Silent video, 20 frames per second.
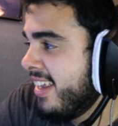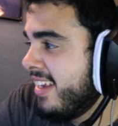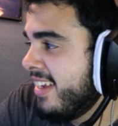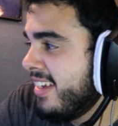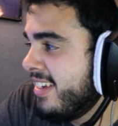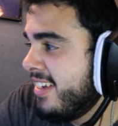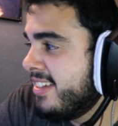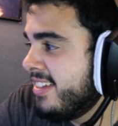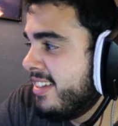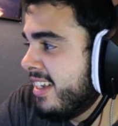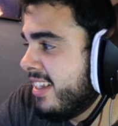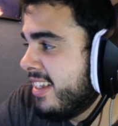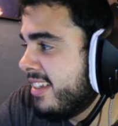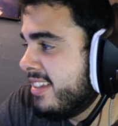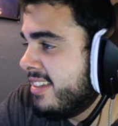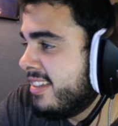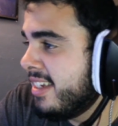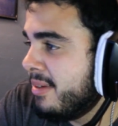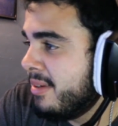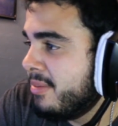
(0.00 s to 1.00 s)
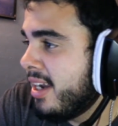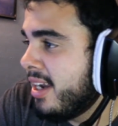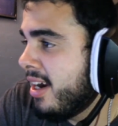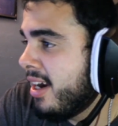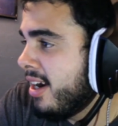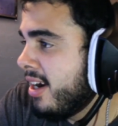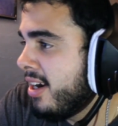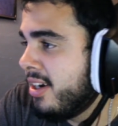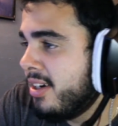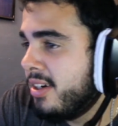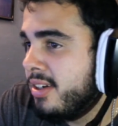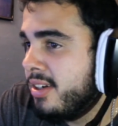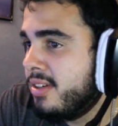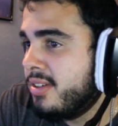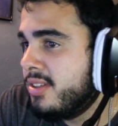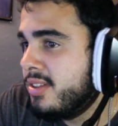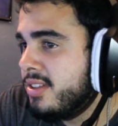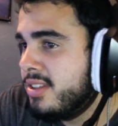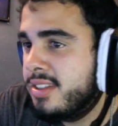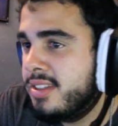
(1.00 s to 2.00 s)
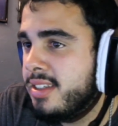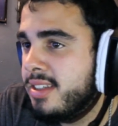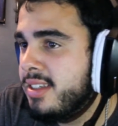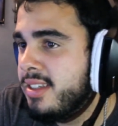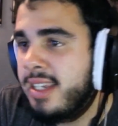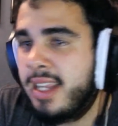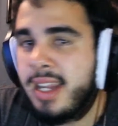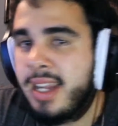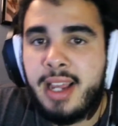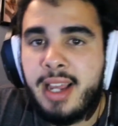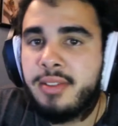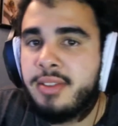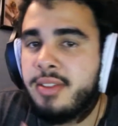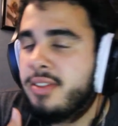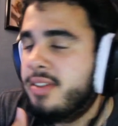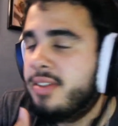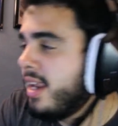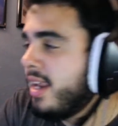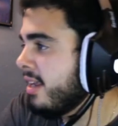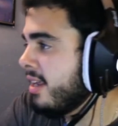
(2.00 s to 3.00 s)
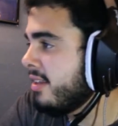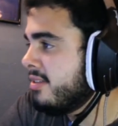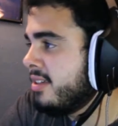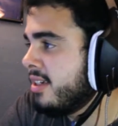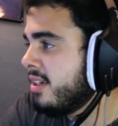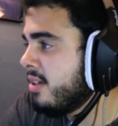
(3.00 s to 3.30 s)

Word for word: She got that same attire, you know, just getting out there dancing,